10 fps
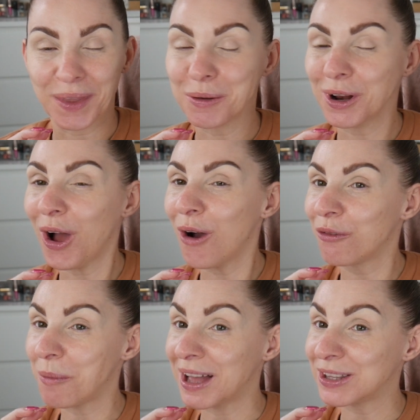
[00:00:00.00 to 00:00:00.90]
I'm going to go
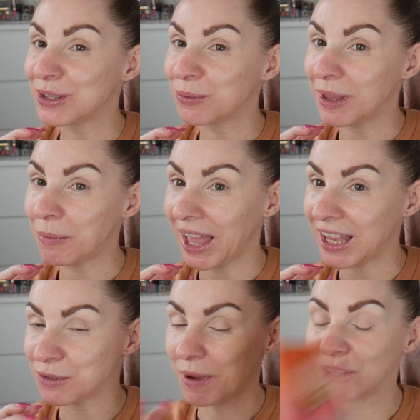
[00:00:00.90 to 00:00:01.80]
for my Sweet
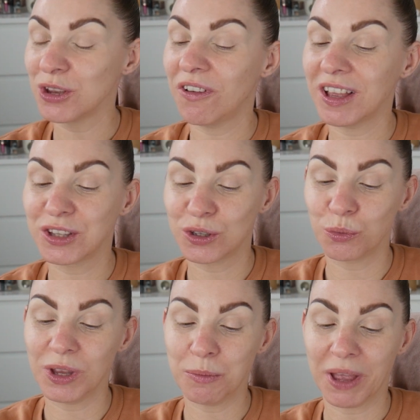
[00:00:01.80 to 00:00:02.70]
Peach, my Too Faced
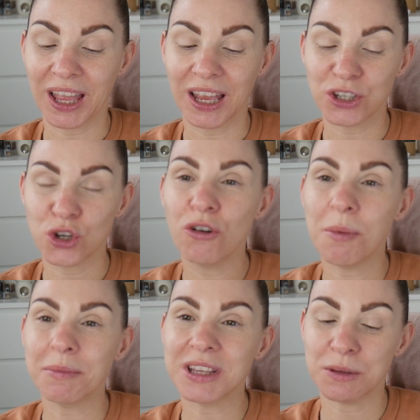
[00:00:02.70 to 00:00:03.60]
Sweet Peach. Who
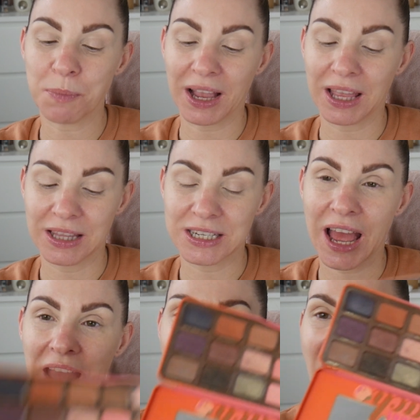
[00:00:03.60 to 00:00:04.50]
remembers this back in the
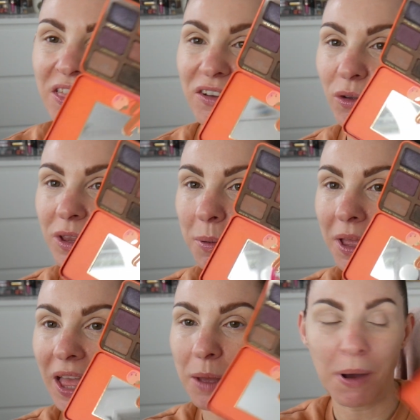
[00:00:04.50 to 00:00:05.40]
day? I think I've only
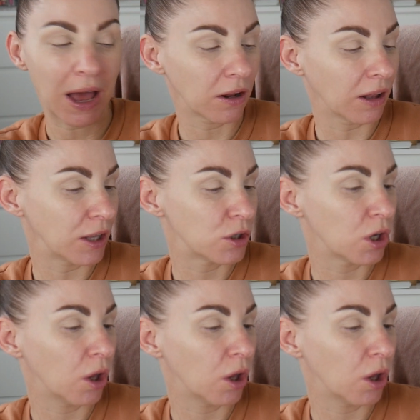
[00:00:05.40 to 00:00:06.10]
hit pan on like